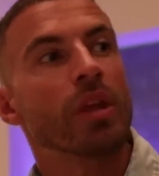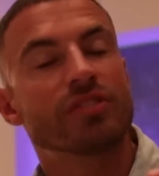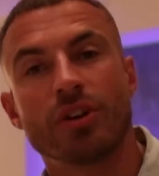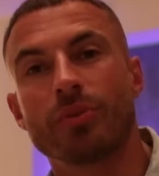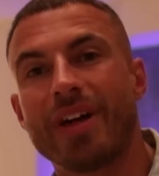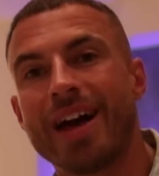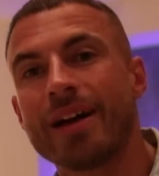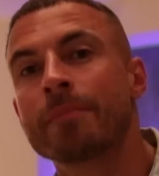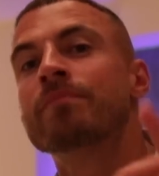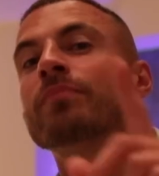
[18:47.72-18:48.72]
So
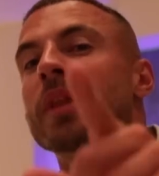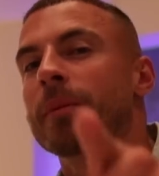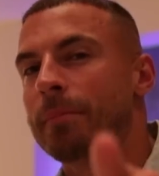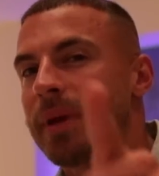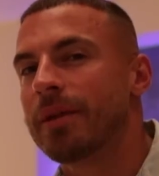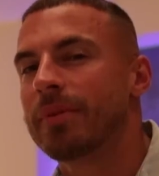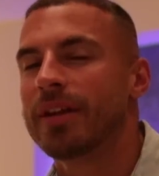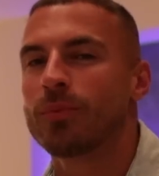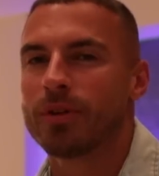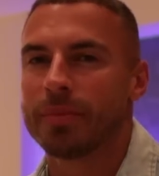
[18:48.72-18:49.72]
that
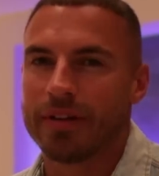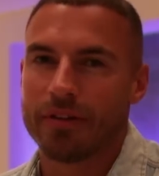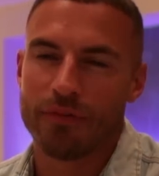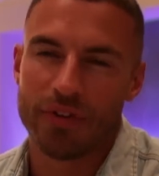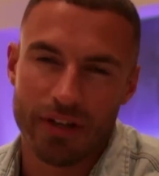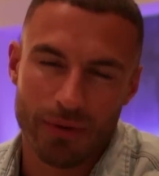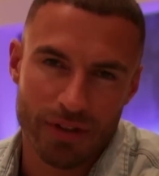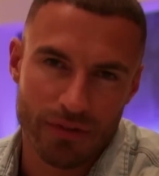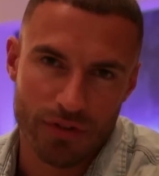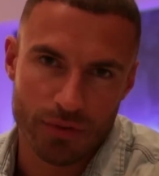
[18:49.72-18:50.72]
maybe will be another video
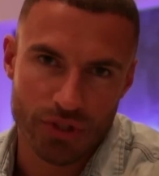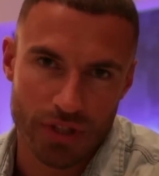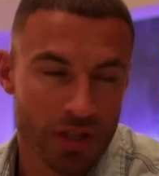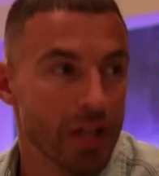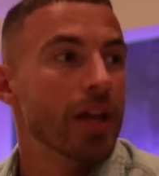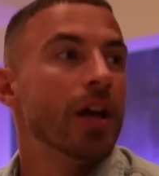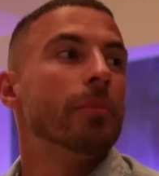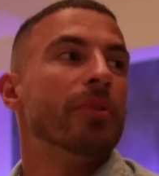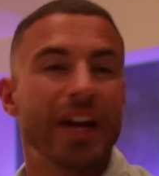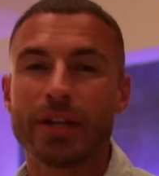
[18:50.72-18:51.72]
in the future.
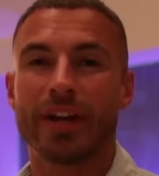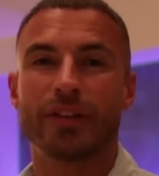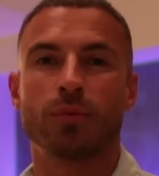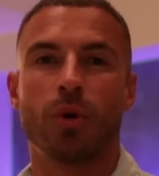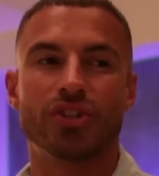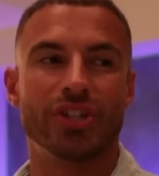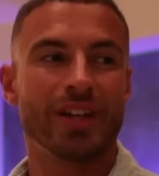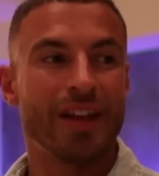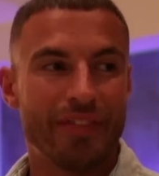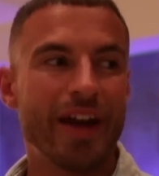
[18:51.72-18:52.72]
But thank you guys for
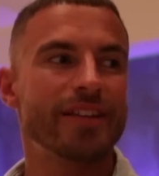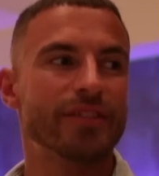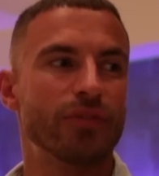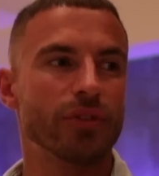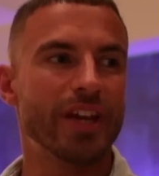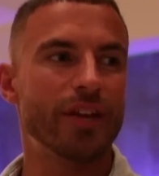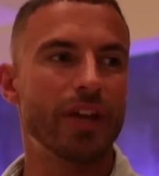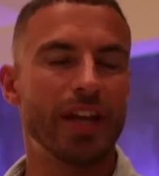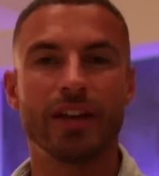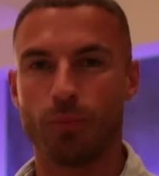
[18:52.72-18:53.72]
watching. That is a full day of
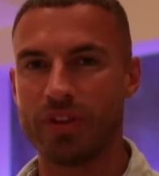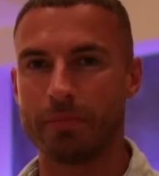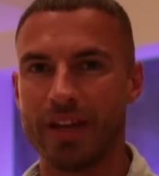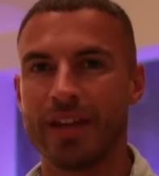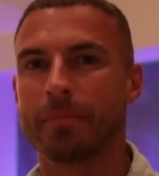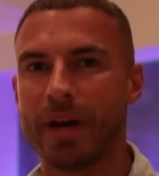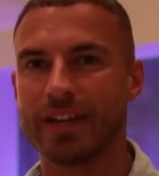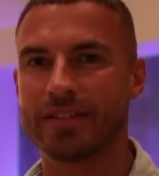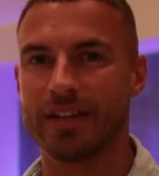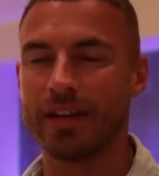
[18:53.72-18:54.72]
eating with me,
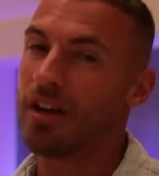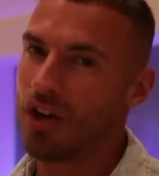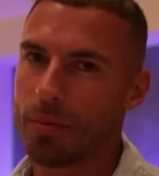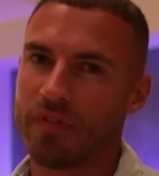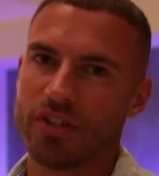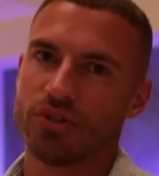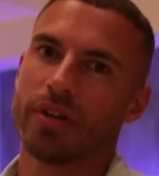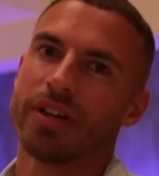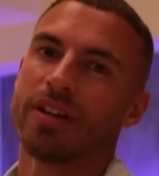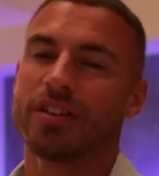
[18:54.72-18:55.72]
Mikey T. Hope you've
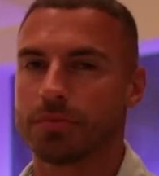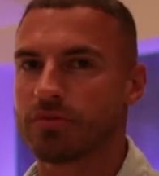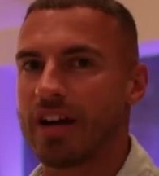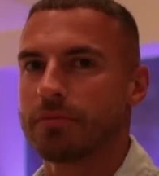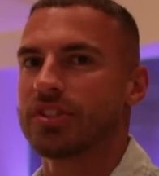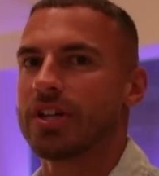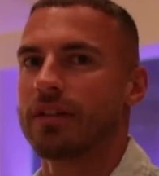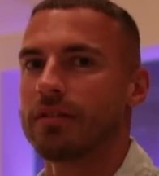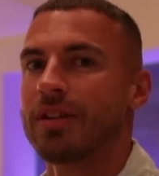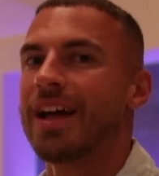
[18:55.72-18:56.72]
enjoyed it. Subscribe to my
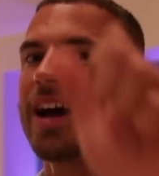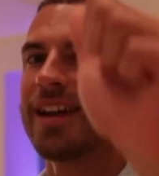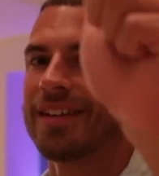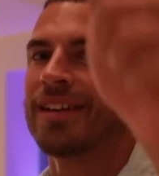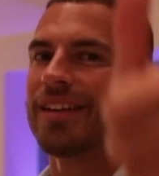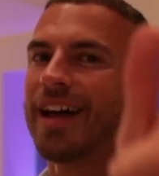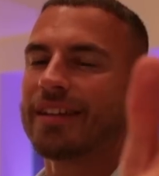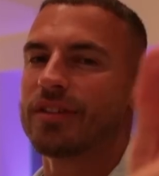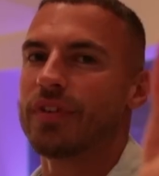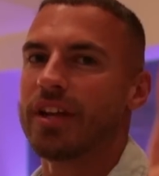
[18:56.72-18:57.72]
channel and
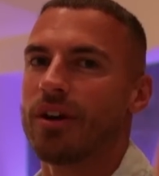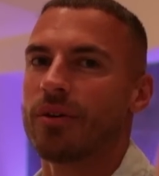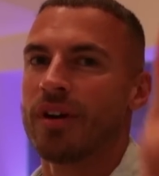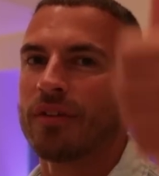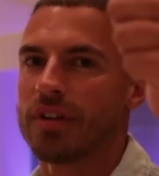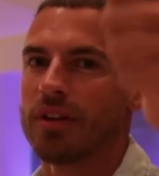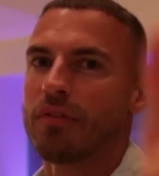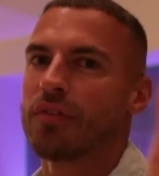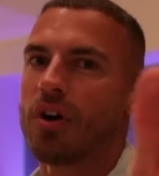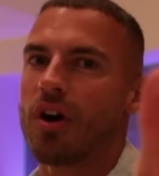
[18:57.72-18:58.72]
like this video. For the
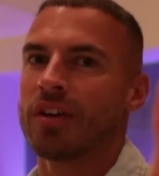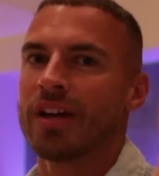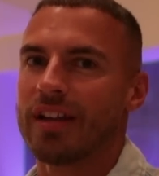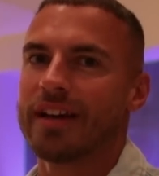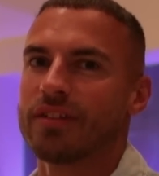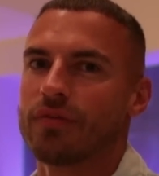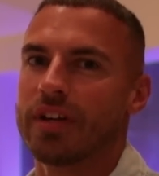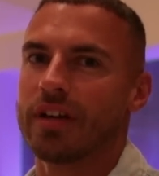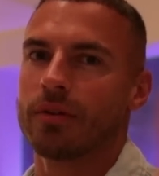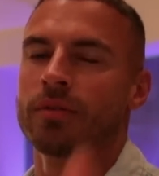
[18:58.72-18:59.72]
love of God, like this
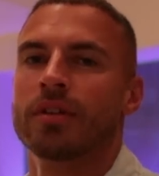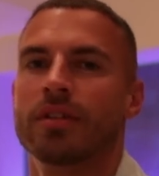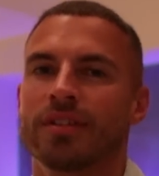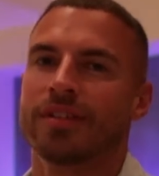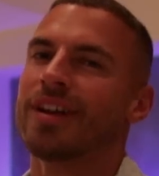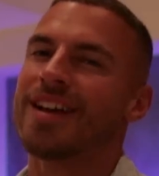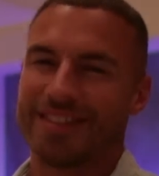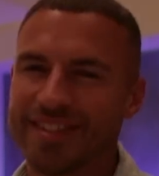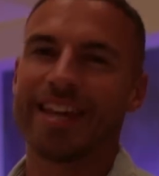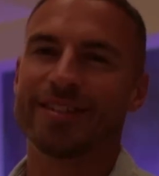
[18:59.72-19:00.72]
video.
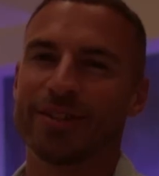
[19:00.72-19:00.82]
See you